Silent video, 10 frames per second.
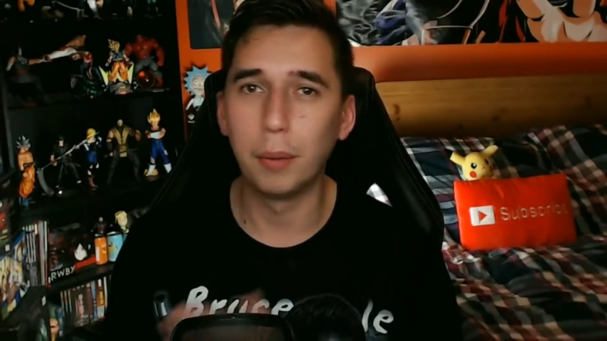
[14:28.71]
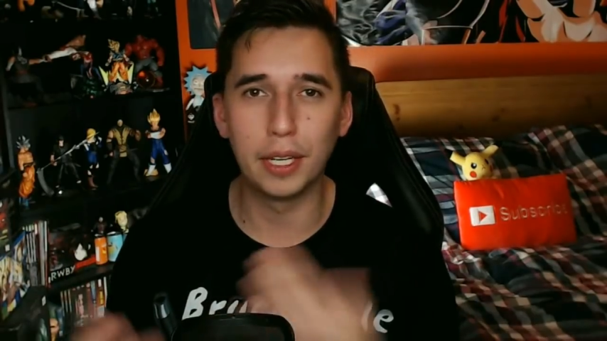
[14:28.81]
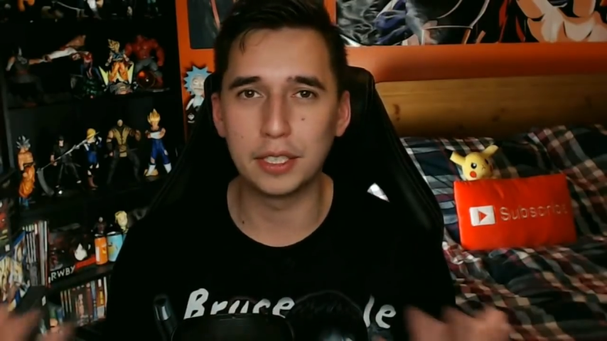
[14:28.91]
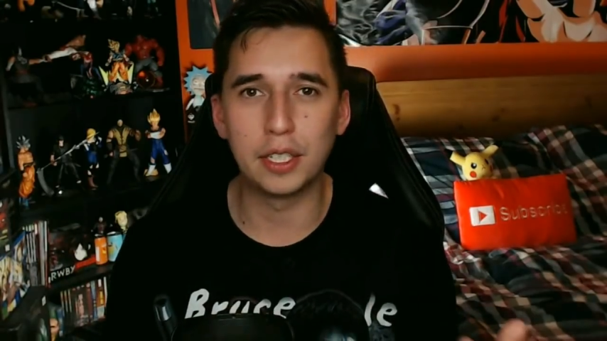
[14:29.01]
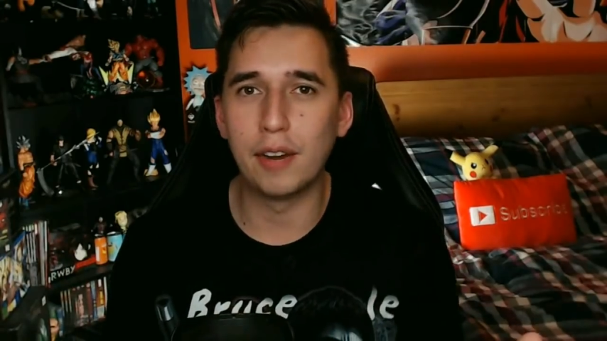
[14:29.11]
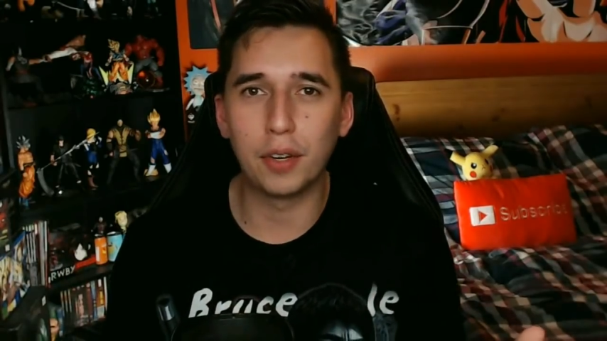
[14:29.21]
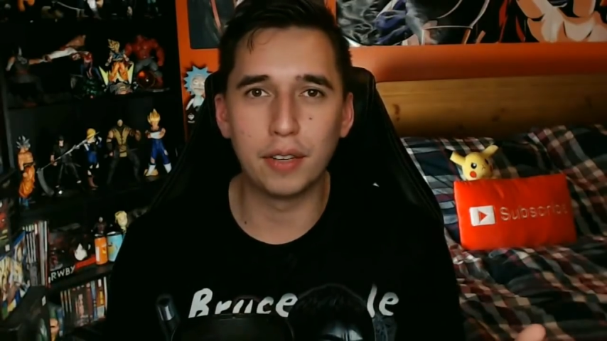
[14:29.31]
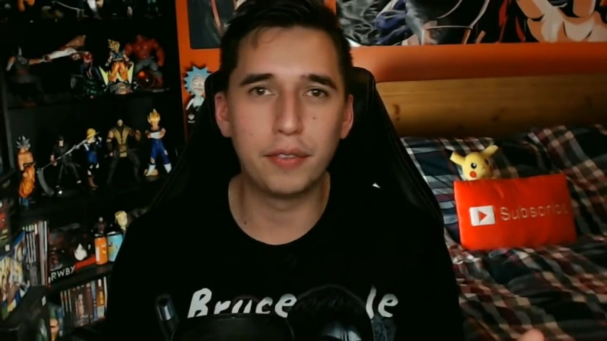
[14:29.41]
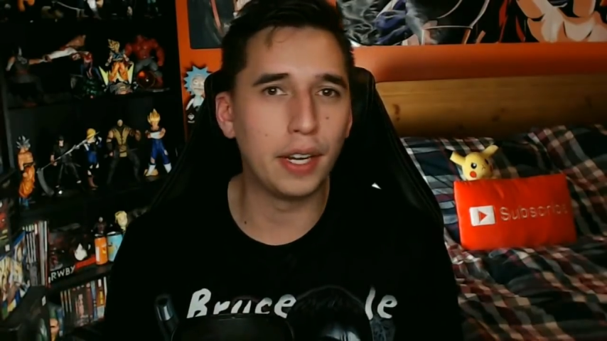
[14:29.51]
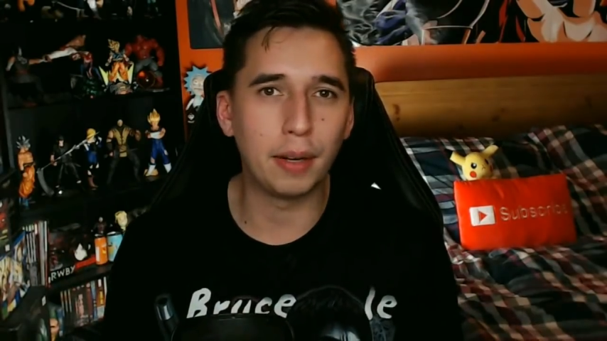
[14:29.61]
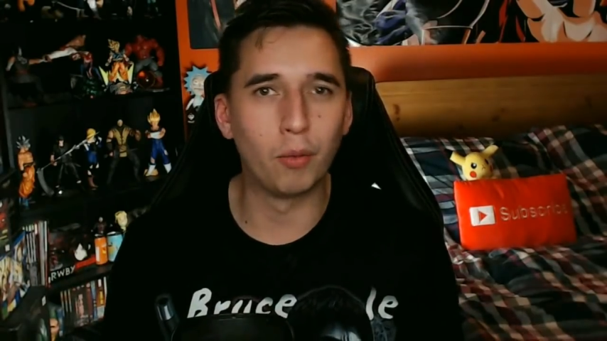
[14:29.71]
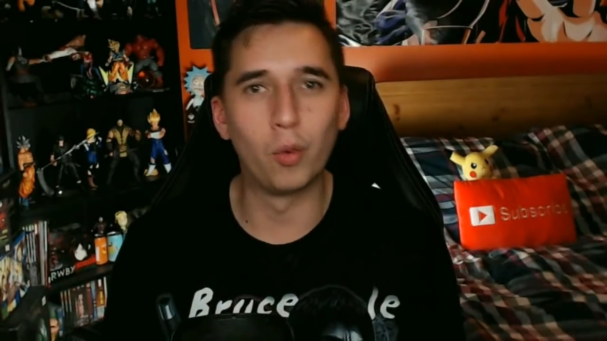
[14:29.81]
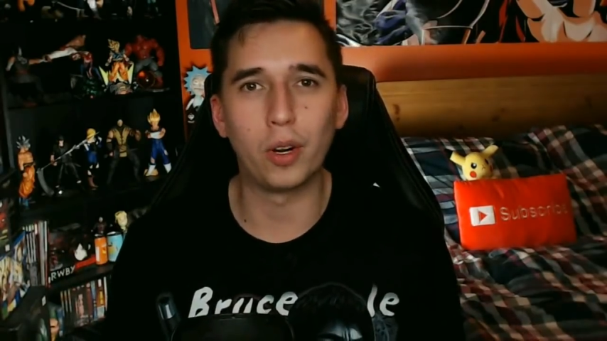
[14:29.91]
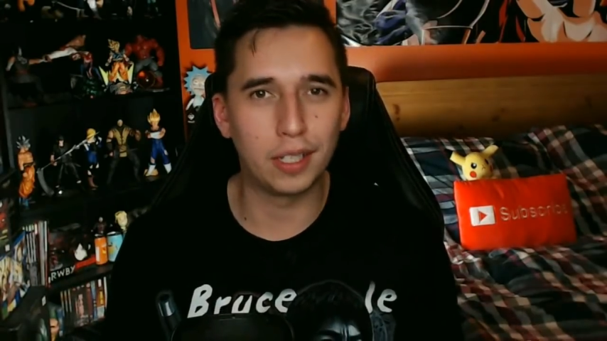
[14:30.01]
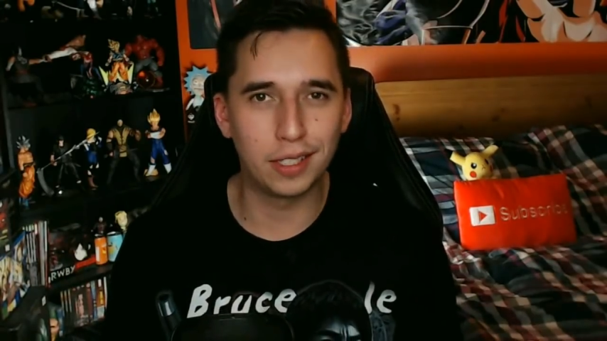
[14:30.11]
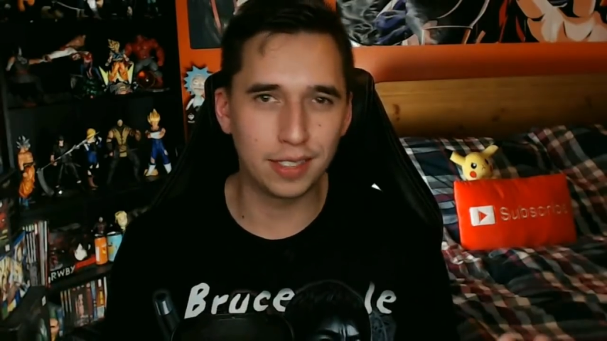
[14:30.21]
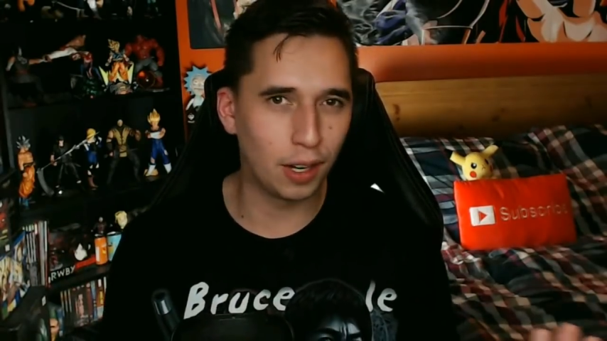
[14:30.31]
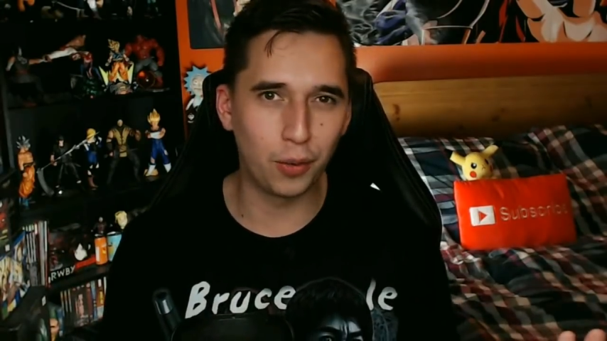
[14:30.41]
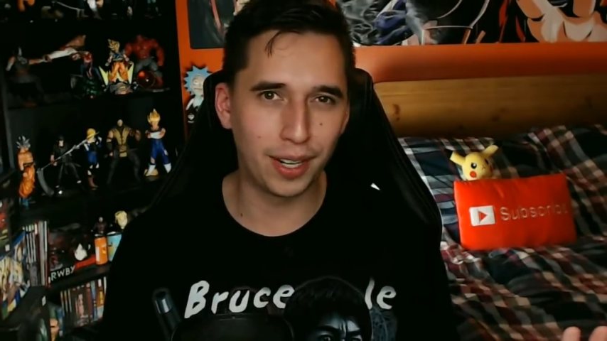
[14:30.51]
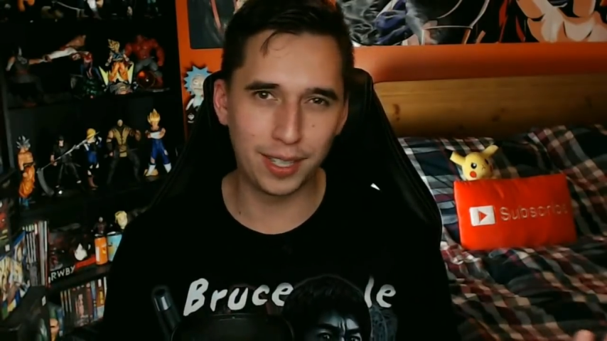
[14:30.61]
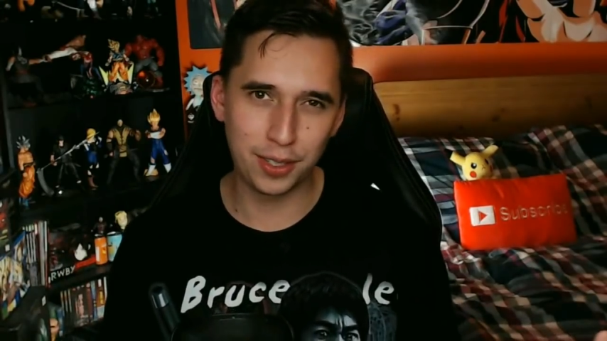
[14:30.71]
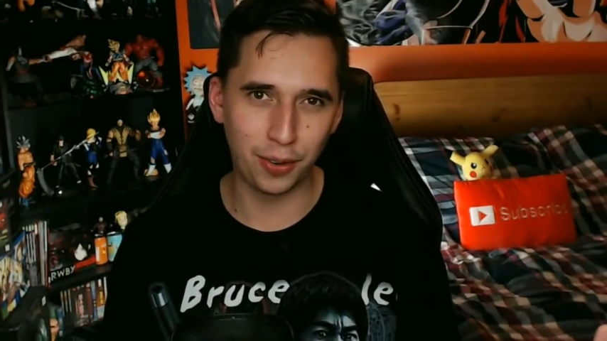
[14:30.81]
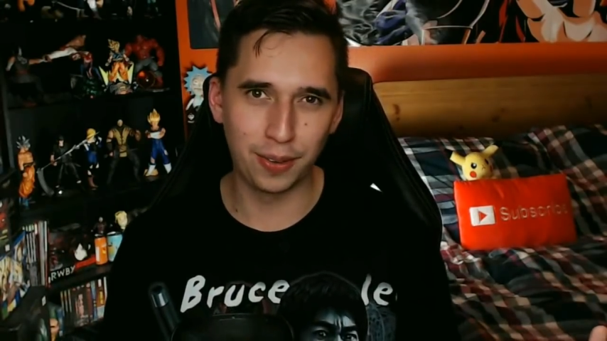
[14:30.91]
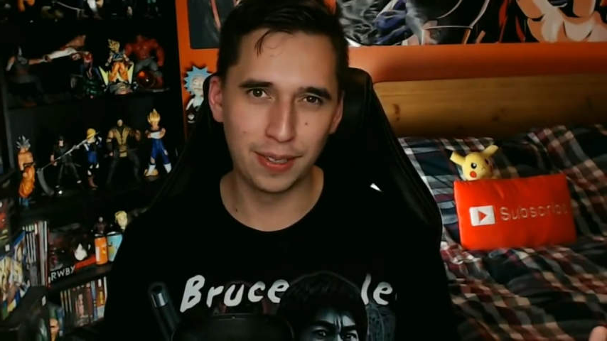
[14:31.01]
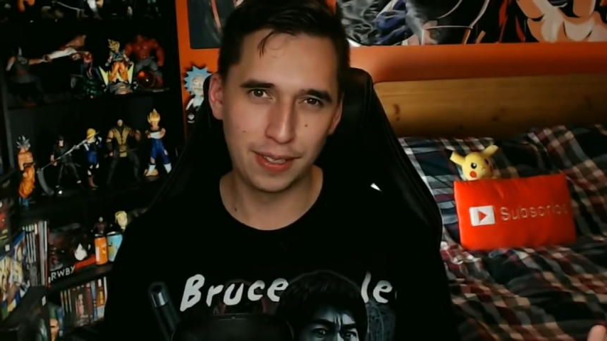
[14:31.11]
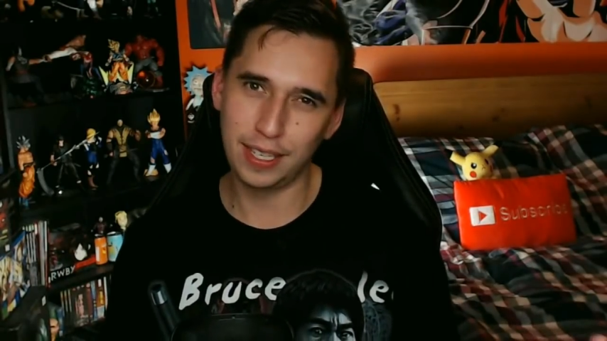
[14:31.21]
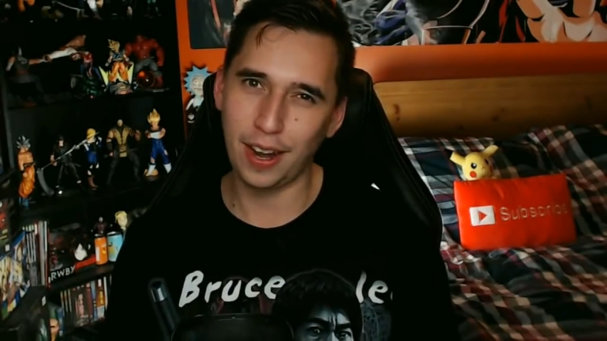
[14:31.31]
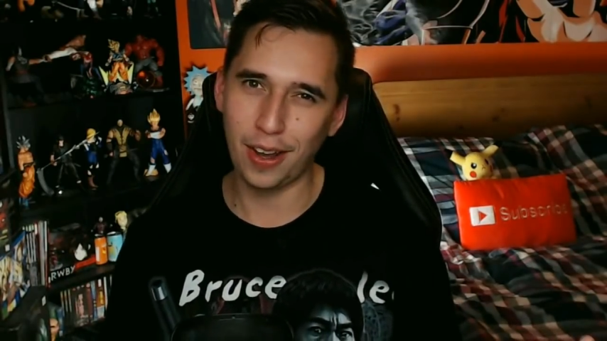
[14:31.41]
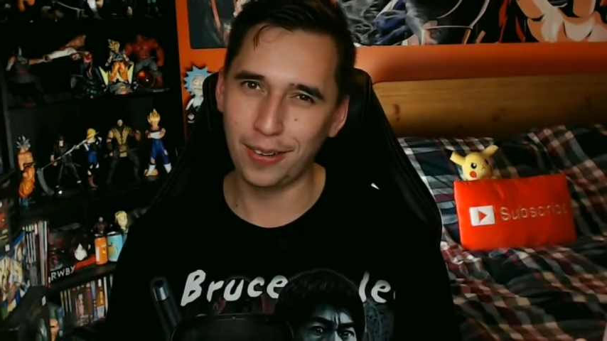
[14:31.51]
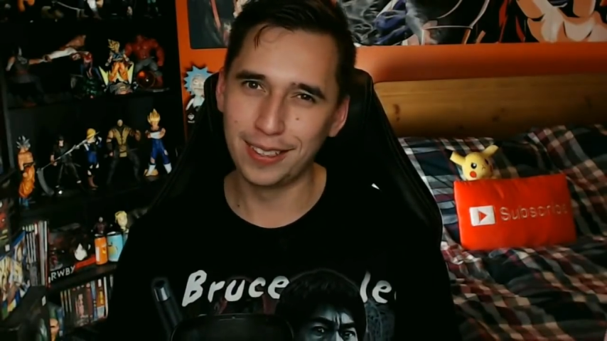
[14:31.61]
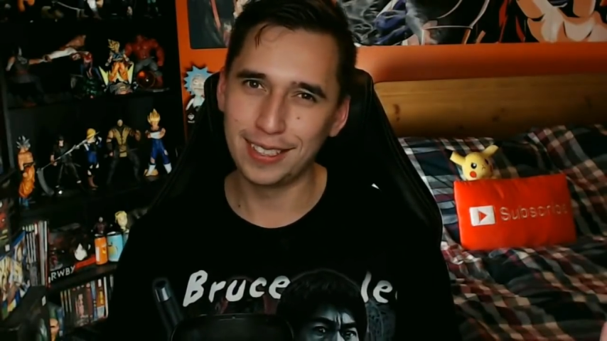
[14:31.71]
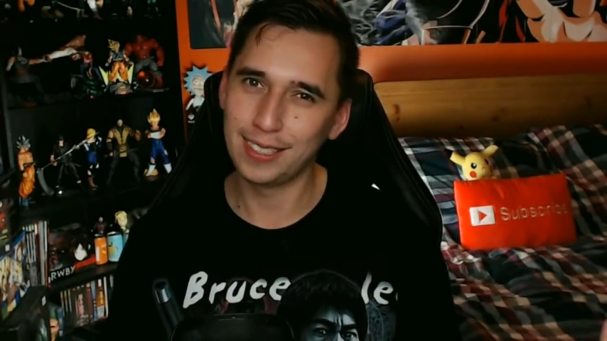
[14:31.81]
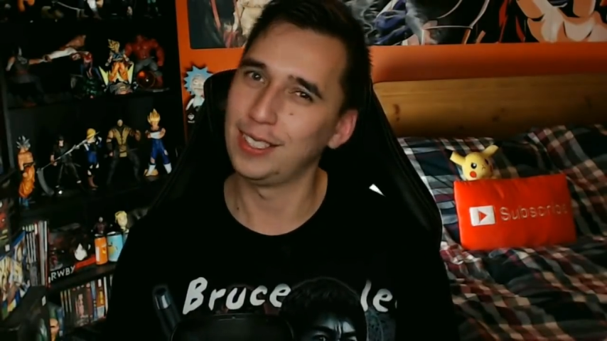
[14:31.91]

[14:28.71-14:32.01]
But it's never going to feel like I'm working because I love what I do, you know?